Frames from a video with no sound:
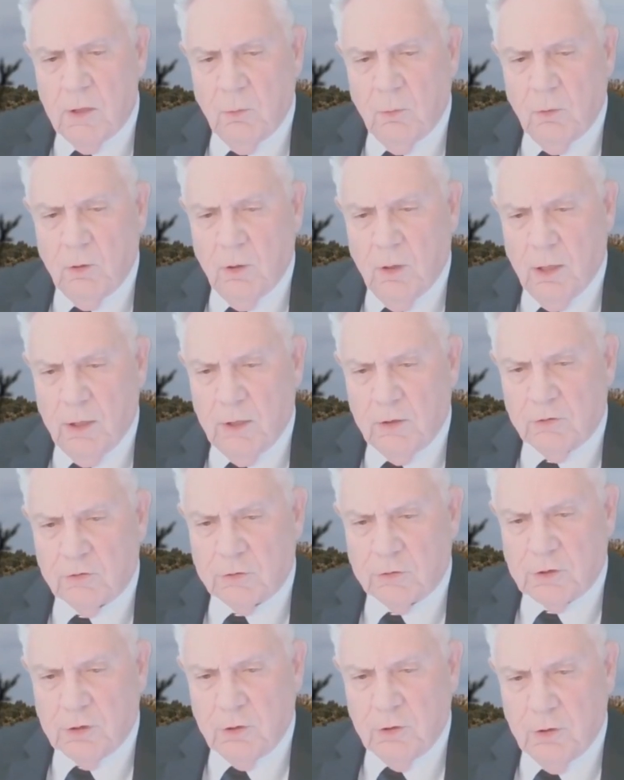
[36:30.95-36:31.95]
We're not
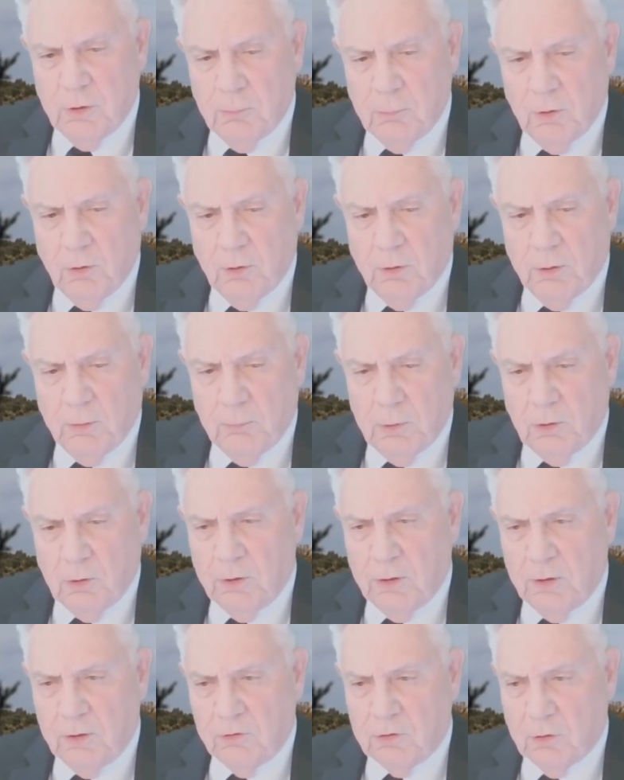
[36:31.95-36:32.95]
interested in building
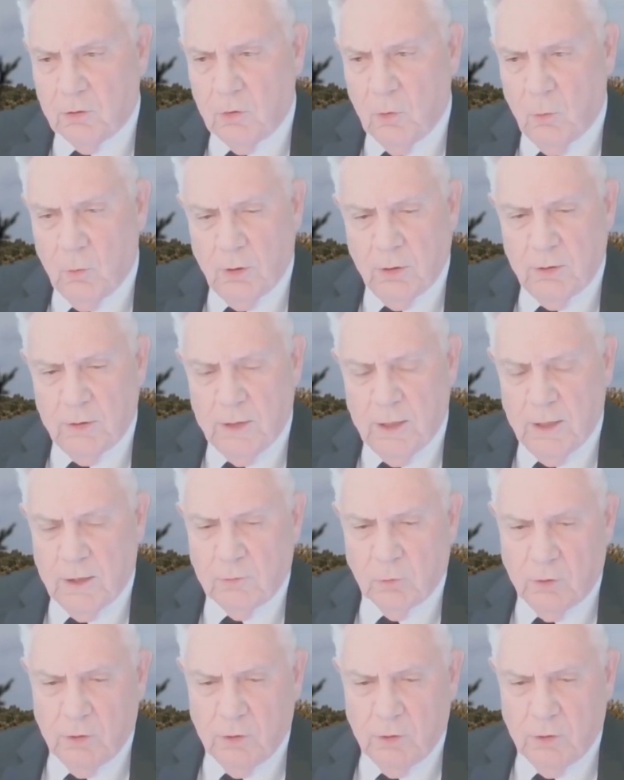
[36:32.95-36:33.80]
buildings or going in debt.